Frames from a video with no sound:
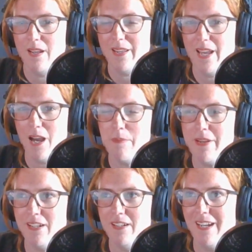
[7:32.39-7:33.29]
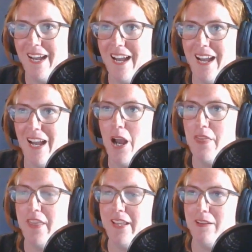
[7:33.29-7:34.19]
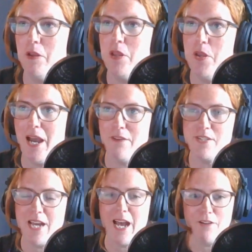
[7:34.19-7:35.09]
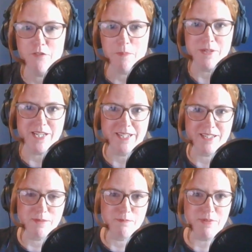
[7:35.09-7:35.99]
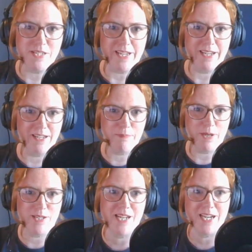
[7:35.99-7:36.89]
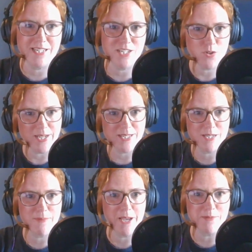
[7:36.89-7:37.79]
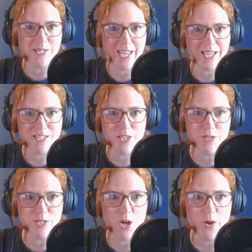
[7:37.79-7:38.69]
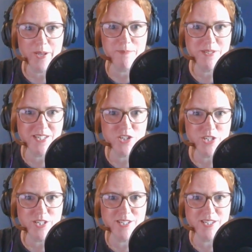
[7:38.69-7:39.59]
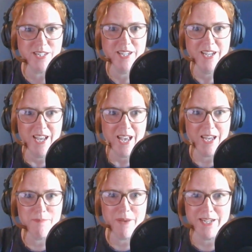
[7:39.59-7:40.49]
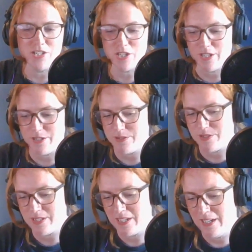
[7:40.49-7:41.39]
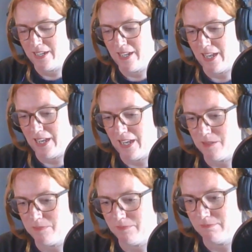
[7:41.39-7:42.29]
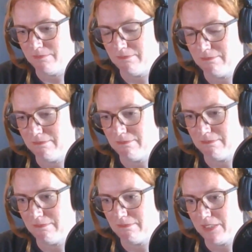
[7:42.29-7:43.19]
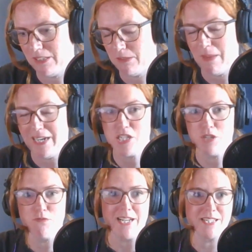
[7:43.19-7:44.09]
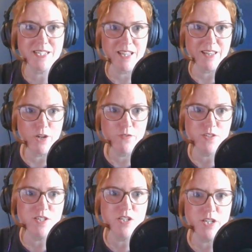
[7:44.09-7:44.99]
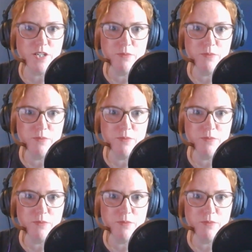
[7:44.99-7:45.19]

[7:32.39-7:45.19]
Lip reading: Yeah, I think you have to have some particular personality traits to be able to get to those high positions and manage those, manage the risk that they often do